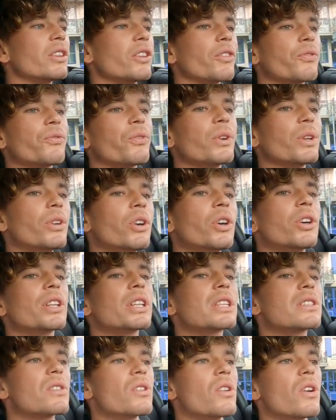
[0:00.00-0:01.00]
The front
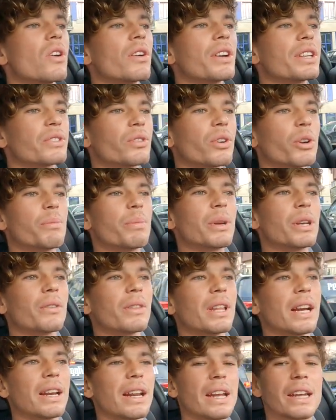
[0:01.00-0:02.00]
hood is long. It's got a bit
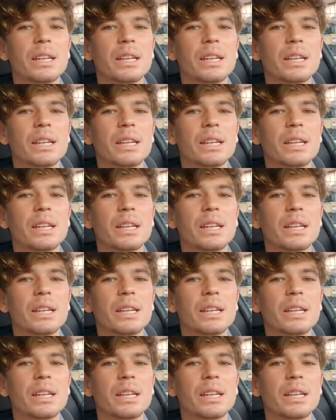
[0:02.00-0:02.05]
of that